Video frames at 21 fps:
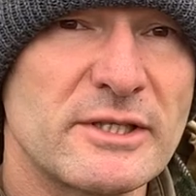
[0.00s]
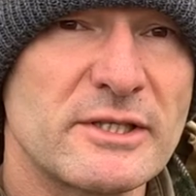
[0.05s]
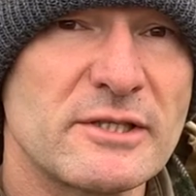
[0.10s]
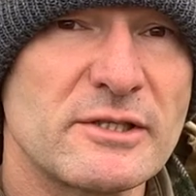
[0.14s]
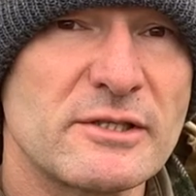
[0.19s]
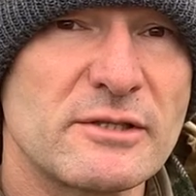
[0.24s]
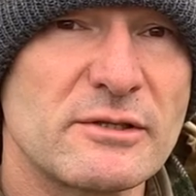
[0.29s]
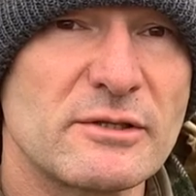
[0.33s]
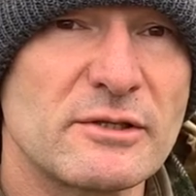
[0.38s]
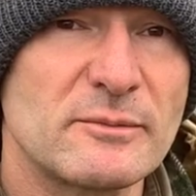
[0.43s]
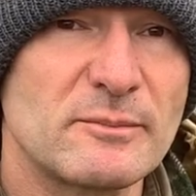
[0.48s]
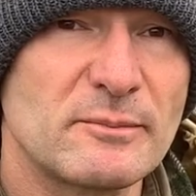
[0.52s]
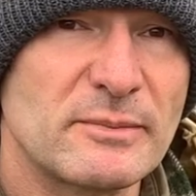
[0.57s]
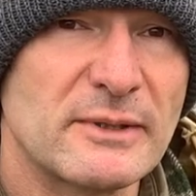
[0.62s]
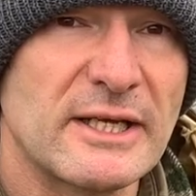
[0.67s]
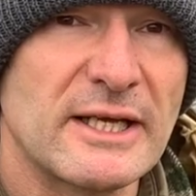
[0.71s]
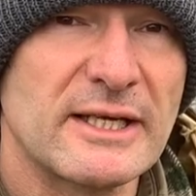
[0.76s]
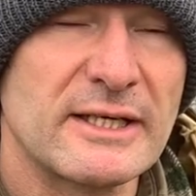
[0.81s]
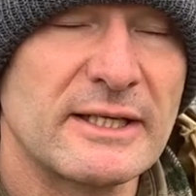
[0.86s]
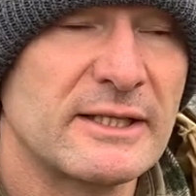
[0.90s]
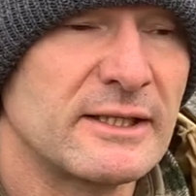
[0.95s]
into it,
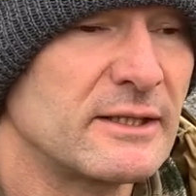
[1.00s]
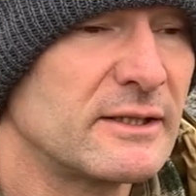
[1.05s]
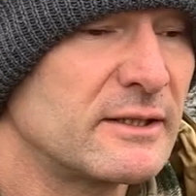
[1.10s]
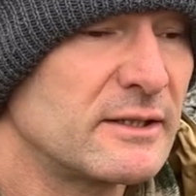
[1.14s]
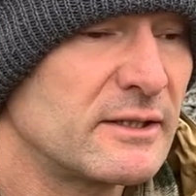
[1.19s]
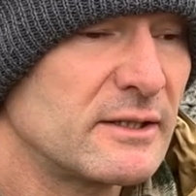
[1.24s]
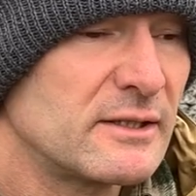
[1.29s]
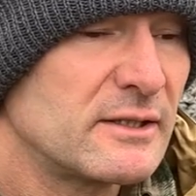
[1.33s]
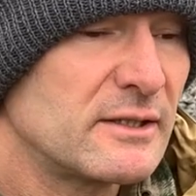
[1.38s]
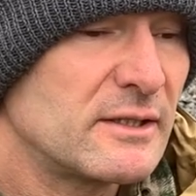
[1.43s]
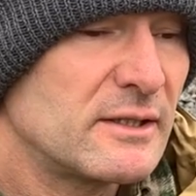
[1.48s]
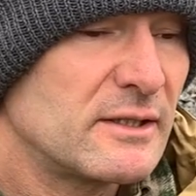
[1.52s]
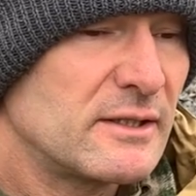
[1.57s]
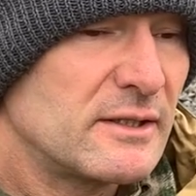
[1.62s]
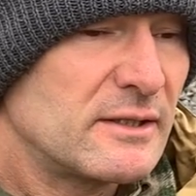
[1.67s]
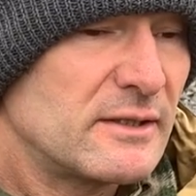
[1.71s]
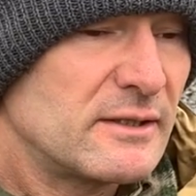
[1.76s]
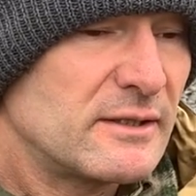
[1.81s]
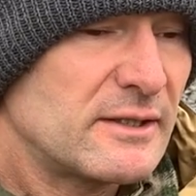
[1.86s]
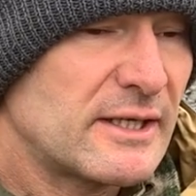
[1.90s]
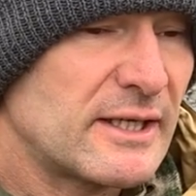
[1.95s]
planning,
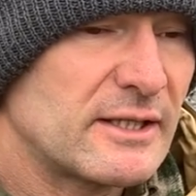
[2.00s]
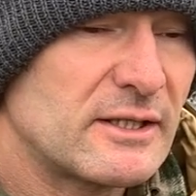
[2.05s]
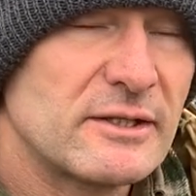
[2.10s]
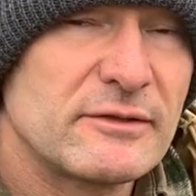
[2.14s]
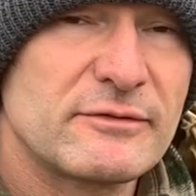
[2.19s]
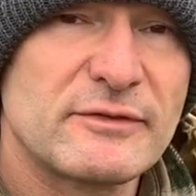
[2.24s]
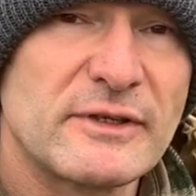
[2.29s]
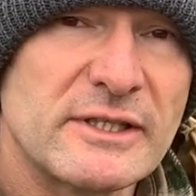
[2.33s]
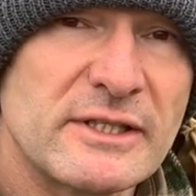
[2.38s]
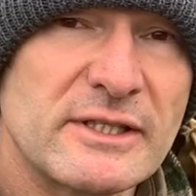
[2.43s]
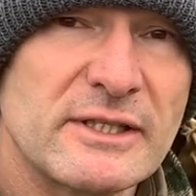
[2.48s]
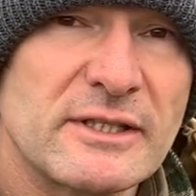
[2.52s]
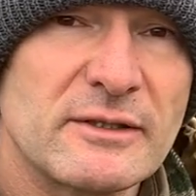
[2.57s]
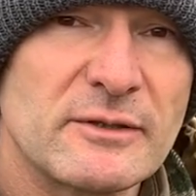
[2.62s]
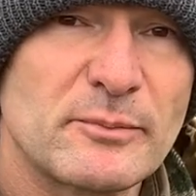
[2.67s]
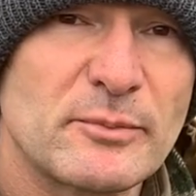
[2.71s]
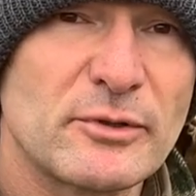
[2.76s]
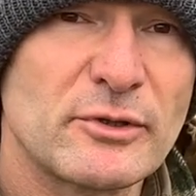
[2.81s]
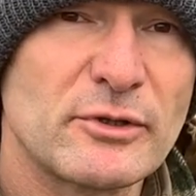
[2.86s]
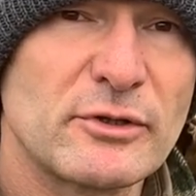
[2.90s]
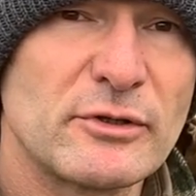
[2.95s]
They had the funding
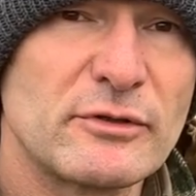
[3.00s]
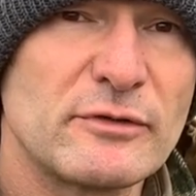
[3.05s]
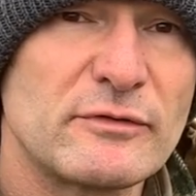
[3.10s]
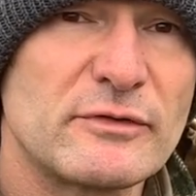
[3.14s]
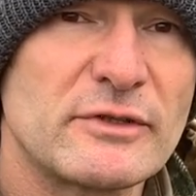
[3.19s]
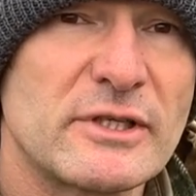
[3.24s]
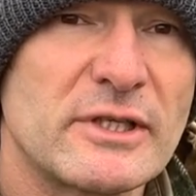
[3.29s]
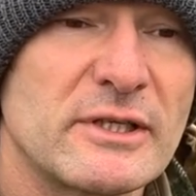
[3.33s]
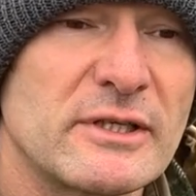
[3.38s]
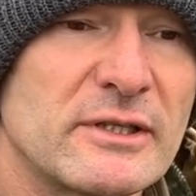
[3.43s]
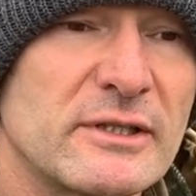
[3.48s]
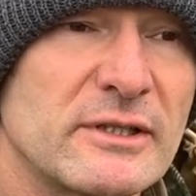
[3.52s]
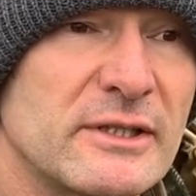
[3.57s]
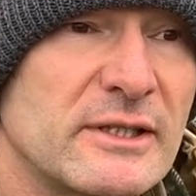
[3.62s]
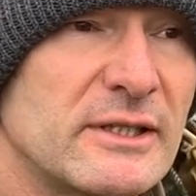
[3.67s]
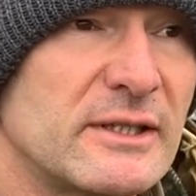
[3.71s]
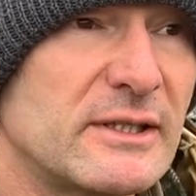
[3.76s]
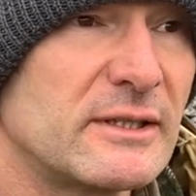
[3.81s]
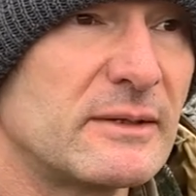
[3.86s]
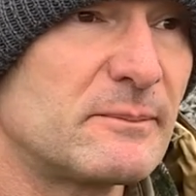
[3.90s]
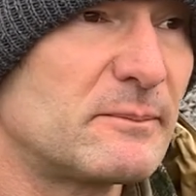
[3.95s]
approved,
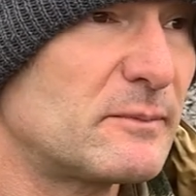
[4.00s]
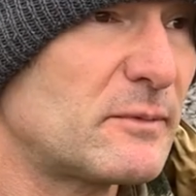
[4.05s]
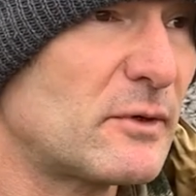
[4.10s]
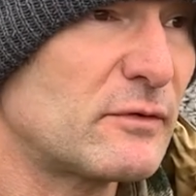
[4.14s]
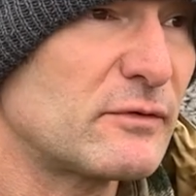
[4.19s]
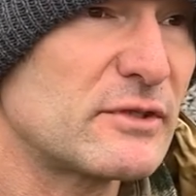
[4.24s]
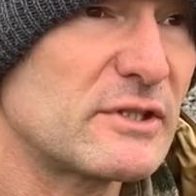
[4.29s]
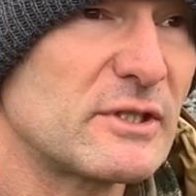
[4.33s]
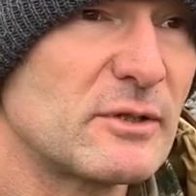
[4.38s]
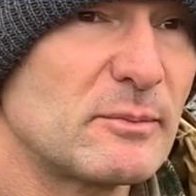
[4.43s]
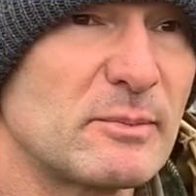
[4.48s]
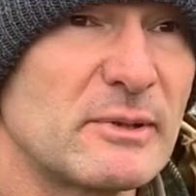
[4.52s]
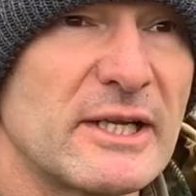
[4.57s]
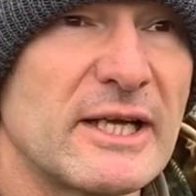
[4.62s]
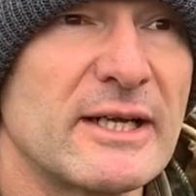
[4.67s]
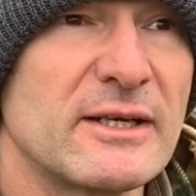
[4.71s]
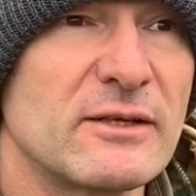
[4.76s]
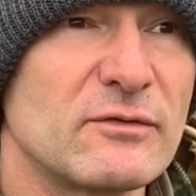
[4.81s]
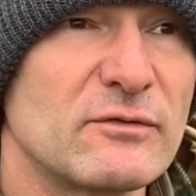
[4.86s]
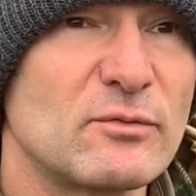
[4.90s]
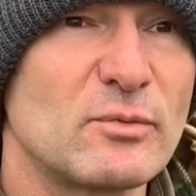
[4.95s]
obviously the
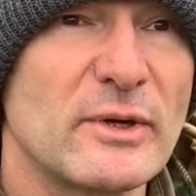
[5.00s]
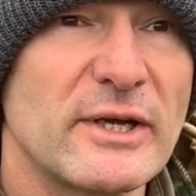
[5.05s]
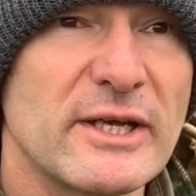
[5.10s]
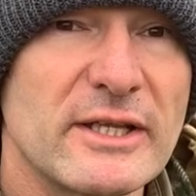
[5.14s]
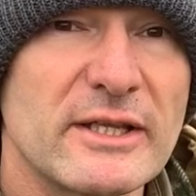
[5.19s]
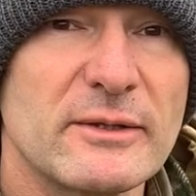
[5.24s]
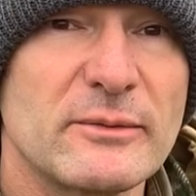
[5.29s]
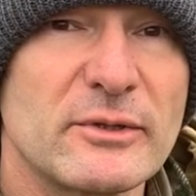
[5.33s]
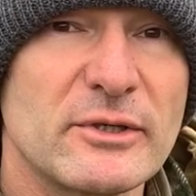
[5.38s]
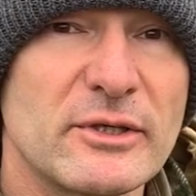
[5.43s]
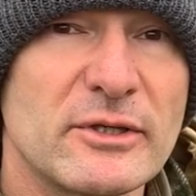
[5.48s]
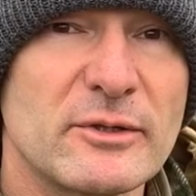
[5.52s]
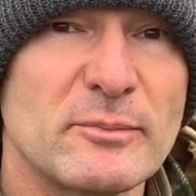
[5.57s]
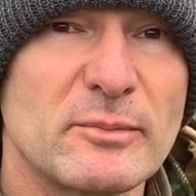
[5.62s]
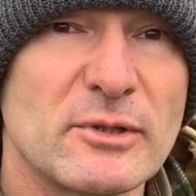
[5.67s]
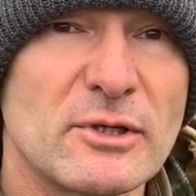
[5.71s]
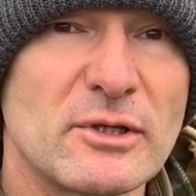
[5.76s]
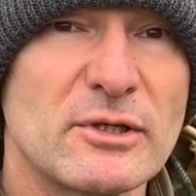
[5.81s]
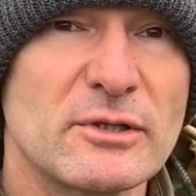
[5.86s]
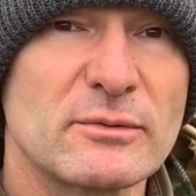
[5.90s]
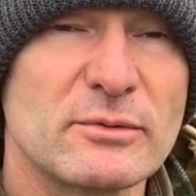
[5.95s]
plan of where they were going to
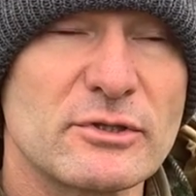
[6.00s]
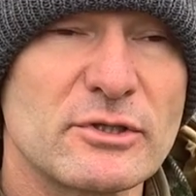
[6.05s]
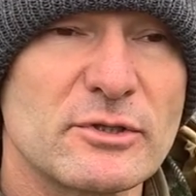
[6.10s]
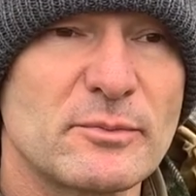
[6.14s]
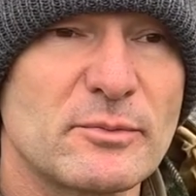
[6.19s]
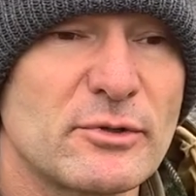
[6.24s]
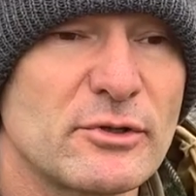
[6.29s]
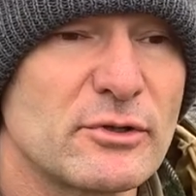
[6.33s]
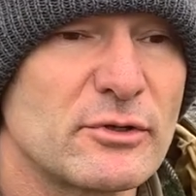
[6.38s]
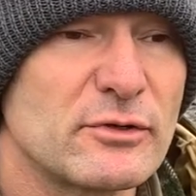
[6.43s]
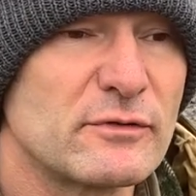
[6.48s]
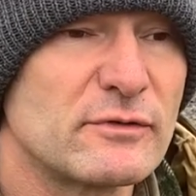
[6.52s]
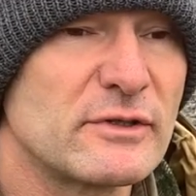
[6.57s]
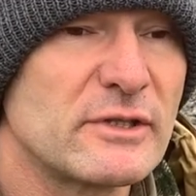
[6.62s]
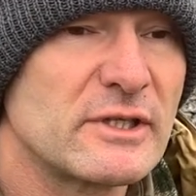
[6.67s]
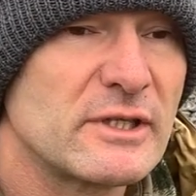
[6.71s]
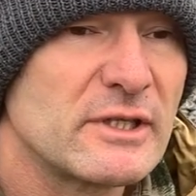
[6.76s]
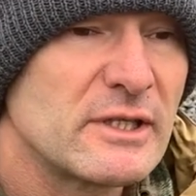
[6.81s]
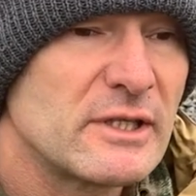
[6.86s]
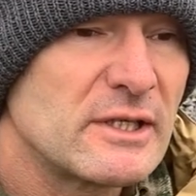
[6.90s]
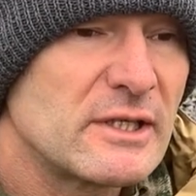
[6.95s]
plant was approved,
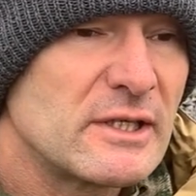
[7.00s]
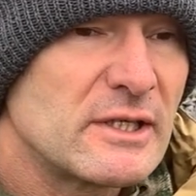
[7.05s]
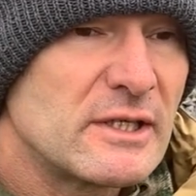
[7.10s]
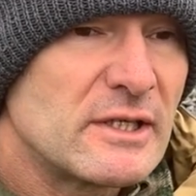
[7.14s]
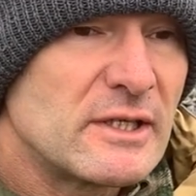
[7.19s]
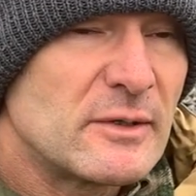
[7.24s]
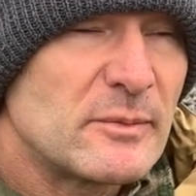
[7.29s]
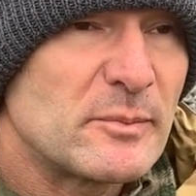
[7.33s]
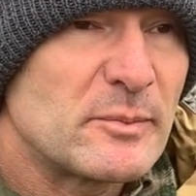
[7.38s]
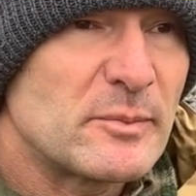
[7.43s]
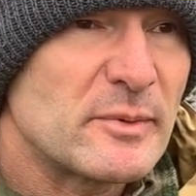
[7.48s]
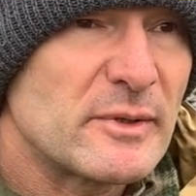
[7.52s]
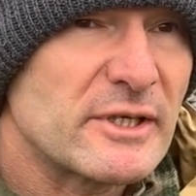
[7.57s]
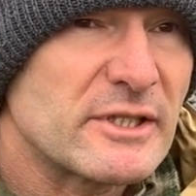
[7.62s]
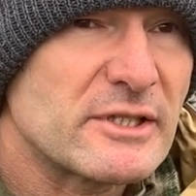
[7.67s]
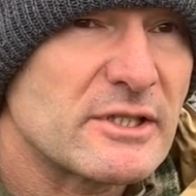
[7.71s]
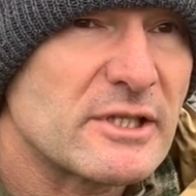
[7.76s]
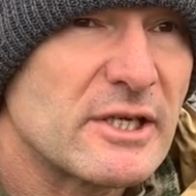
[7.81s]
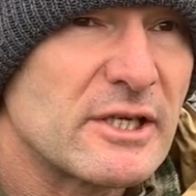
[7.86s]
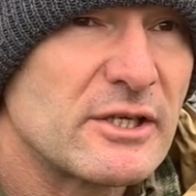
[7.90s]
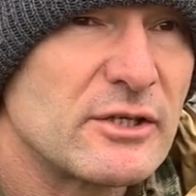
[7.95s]

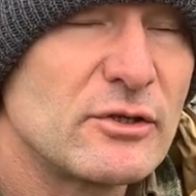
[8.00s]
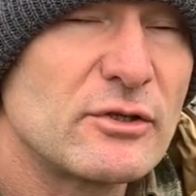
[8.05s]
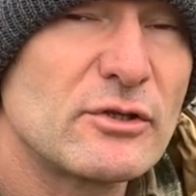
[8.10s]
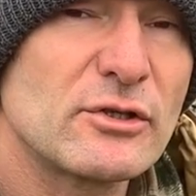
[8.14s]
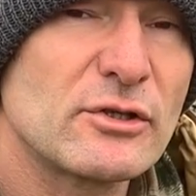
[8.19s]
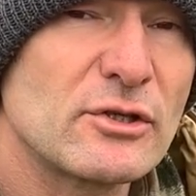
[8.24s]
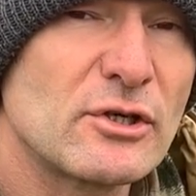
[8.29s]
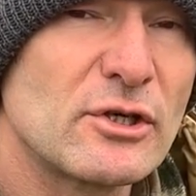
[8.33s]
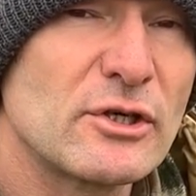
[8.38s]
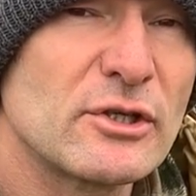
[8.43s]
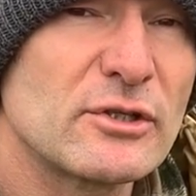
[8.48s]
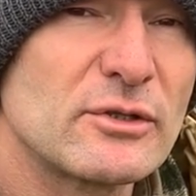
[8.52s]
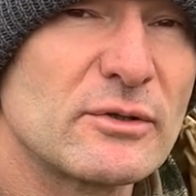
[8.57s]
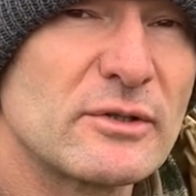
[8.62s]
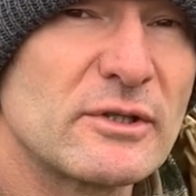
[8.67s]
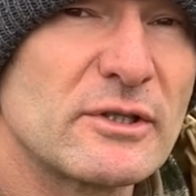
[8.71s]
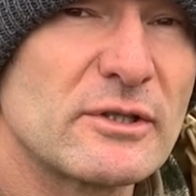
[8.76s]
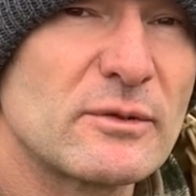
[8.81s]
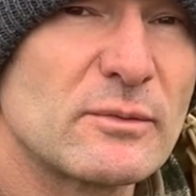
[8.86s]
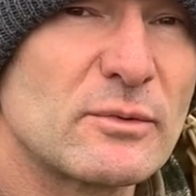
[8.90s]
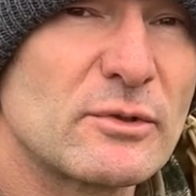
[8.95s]
but you could argue
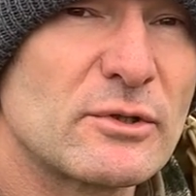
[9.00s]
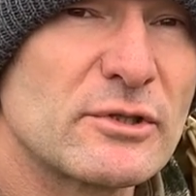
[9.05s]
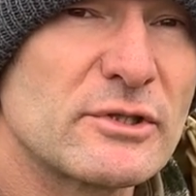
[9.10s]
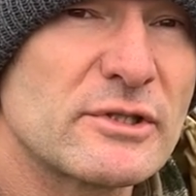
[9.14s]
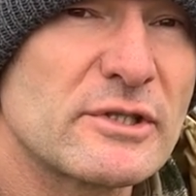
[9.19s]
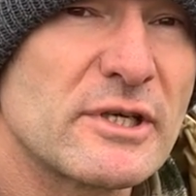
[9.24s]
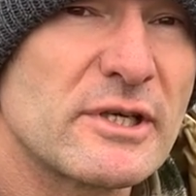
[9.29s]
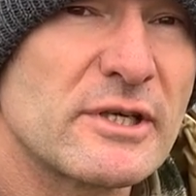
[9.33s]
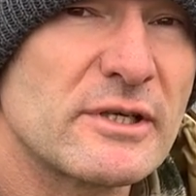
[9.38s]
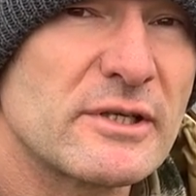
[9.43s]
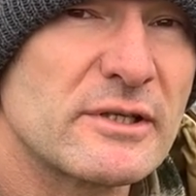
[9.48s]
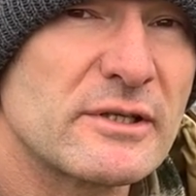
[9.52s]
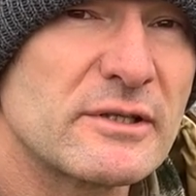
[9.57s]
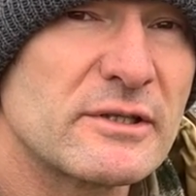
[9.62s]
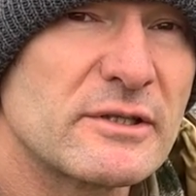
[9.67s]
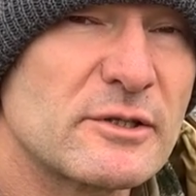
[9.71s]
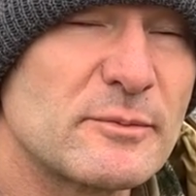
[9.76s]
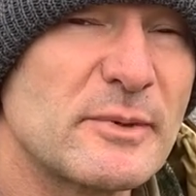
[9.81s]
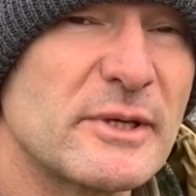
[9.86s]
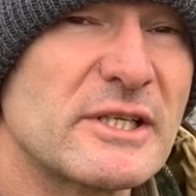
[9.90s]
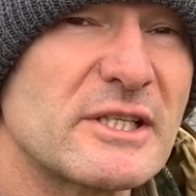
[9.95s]
that it was
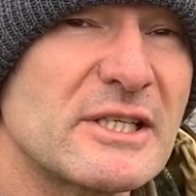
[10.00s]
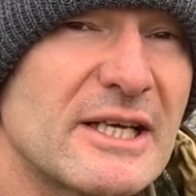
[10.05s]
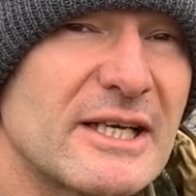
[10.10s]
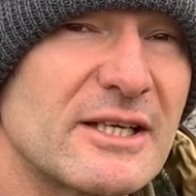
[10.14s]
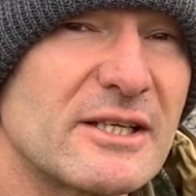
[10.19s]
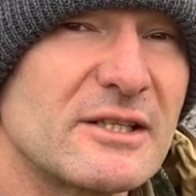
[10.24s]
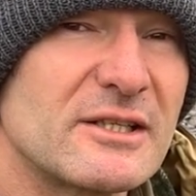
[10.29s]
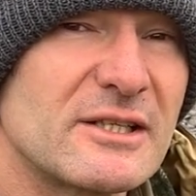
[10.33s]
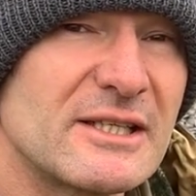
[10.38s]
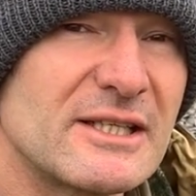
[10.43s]
spectacularly